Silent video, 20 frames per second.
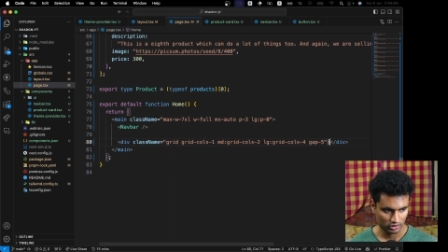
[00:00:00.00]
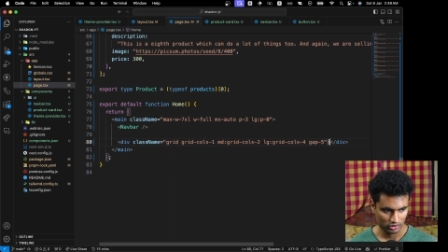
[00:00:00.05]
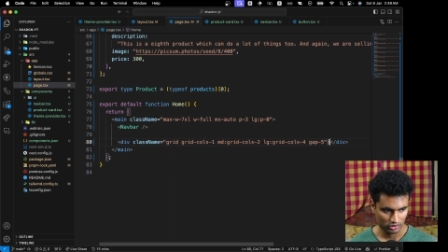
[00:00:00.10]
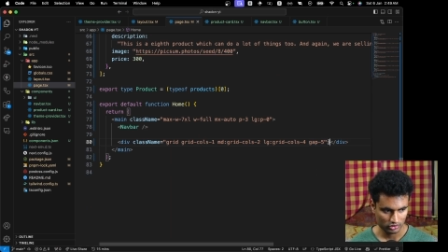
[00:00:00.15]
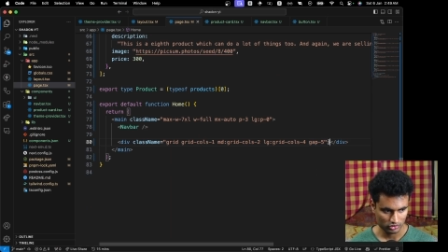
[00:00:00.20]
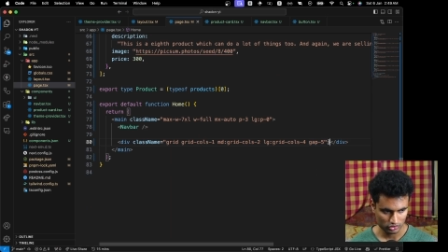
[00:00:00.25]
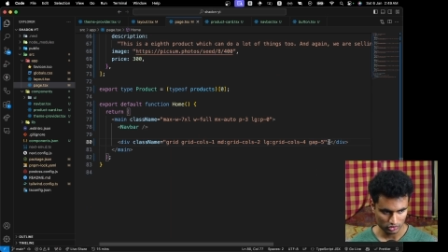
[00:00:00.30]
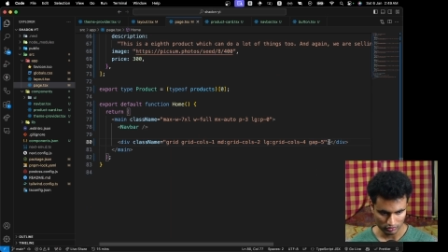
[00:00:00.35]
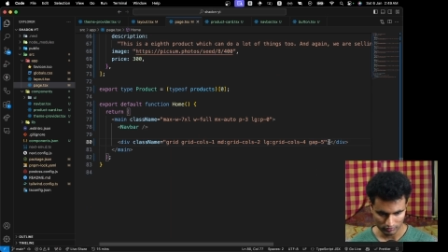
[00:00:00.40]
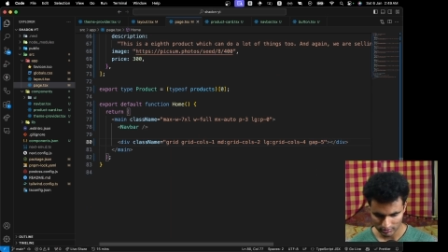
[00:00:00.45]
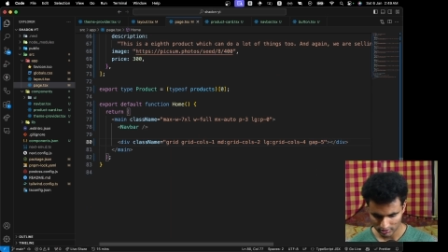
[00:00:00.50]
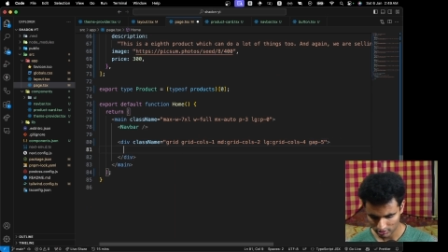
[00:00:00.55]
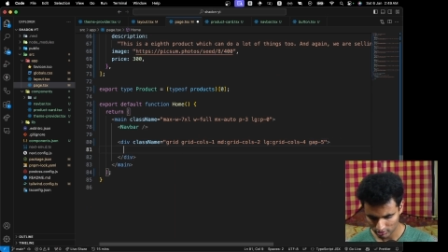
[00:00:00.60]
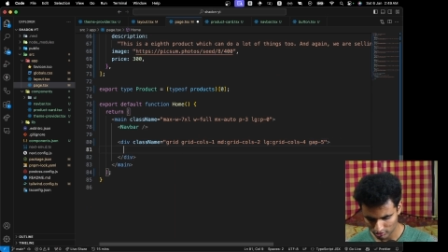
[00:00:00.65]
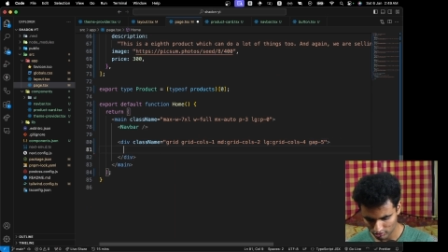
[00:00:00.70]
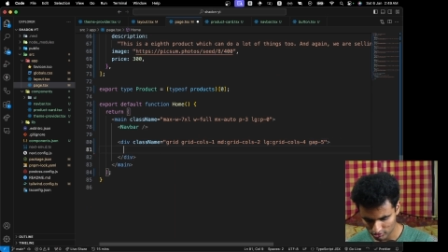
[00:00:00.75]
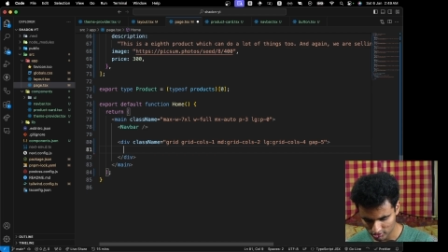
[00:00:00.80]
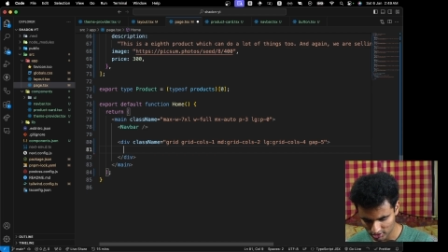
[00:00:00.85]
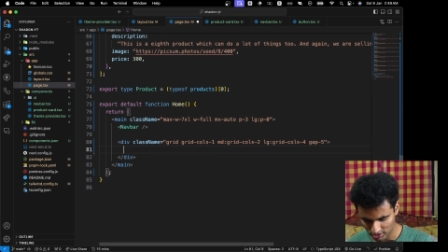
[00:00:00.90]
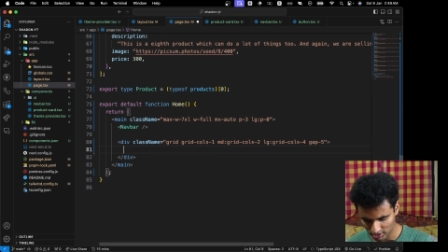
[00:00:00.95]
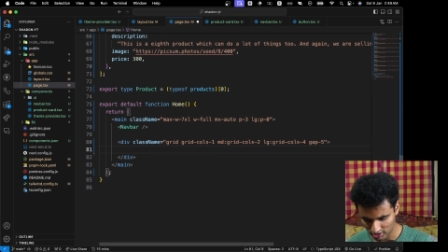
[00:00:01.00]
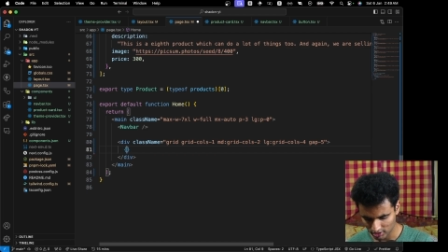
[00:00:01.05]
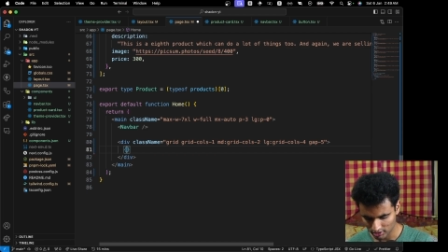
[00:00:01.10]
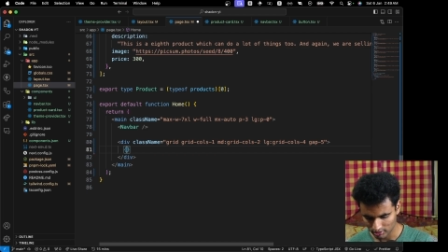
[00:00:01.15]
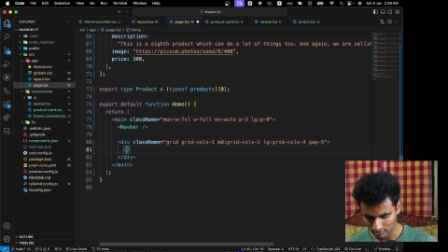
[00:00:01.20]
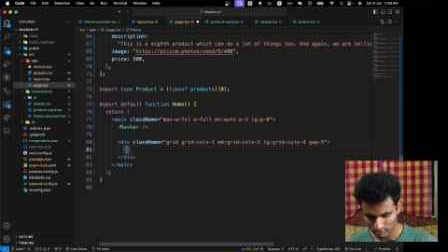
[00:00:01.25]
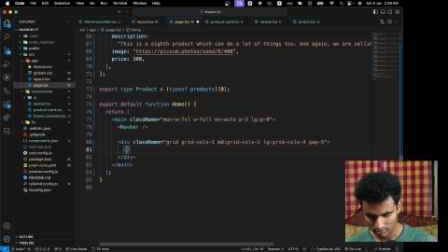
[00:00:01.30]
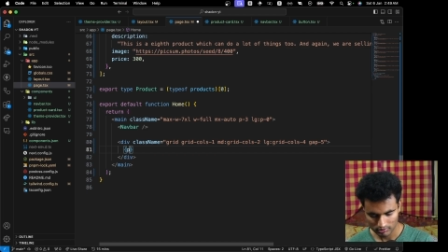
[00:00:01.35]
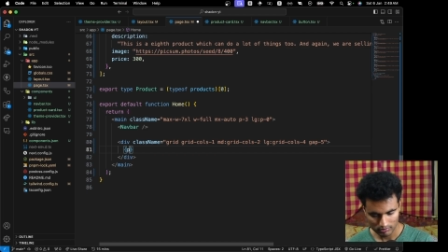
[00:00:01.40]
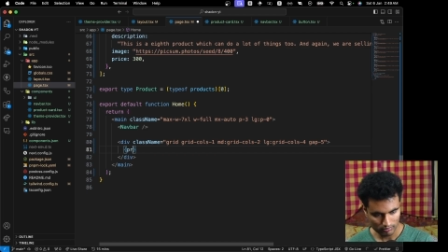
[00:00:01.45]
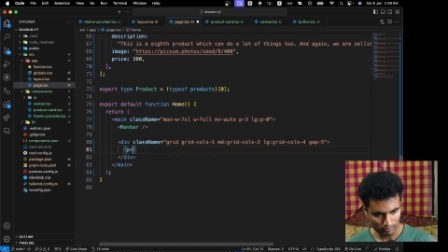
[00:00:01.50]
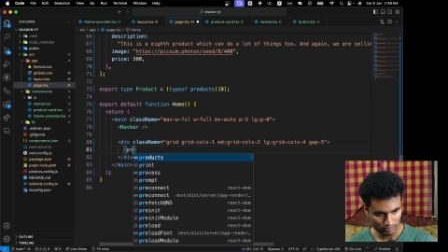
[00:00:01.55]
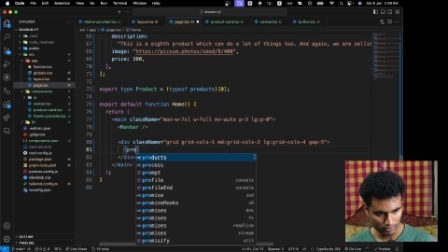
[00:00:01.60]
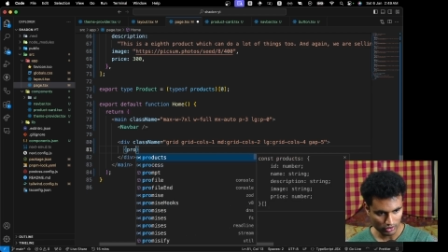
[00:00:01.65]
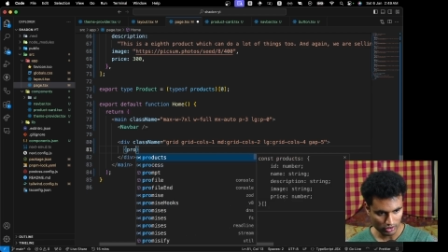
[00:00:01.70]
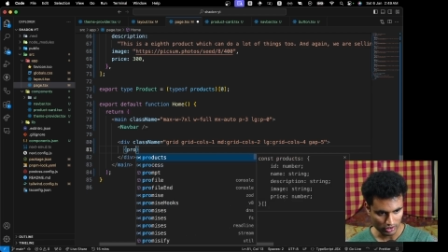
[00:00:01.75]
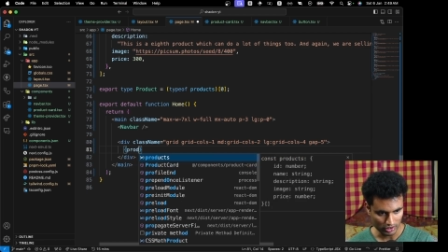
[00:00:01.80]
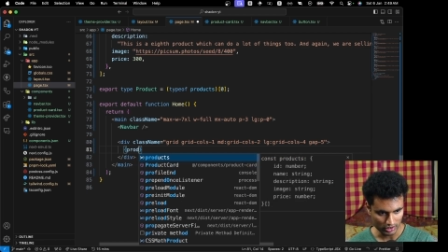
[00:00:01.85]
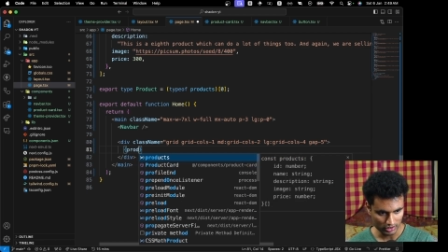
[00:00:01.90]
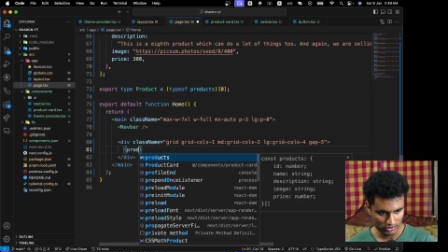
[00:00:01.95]
So we are going to say
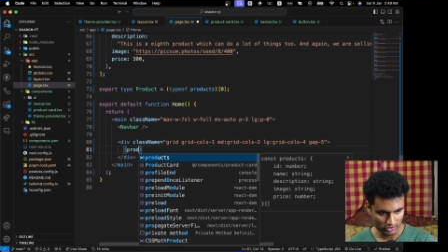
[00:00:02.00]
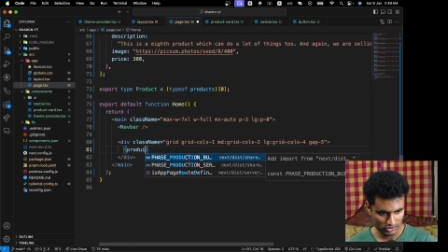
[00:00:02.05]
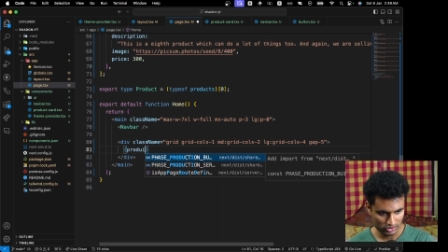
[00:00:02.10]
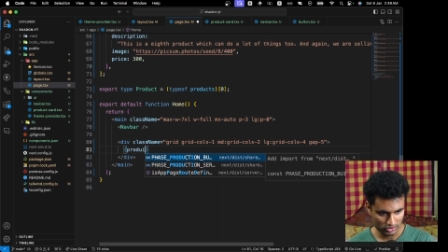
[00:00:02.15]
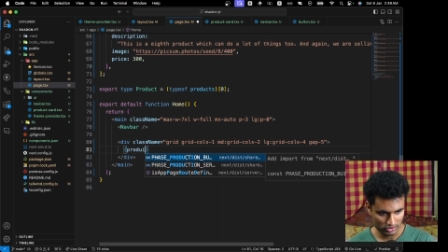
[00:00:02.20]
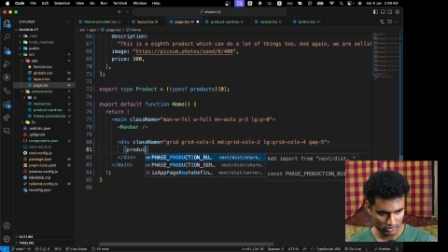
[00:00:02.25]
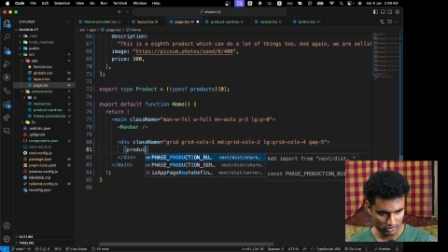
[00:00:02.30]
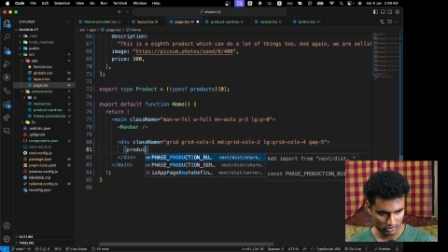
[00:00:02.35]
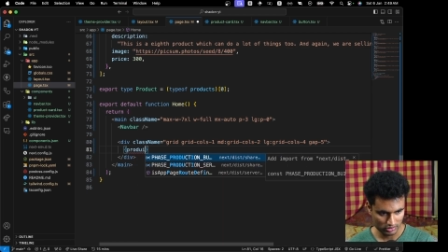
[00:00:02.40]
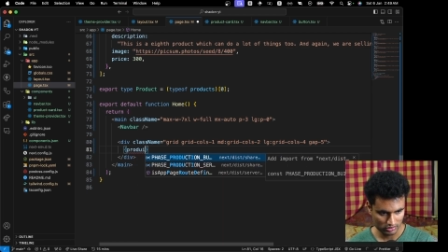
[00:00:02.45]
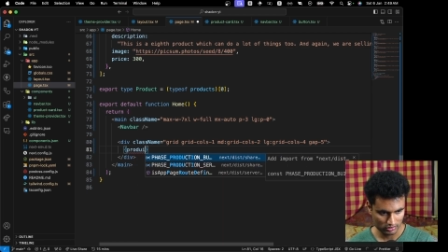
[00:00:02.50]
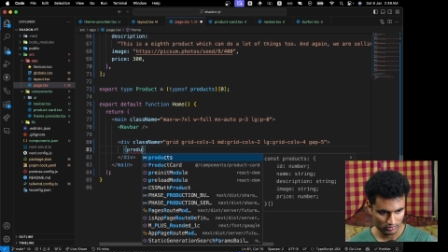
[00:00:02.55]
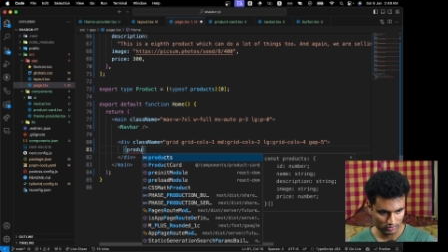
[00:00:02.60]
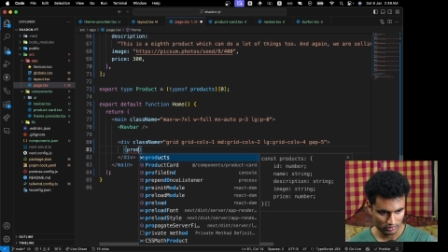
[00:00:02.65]
products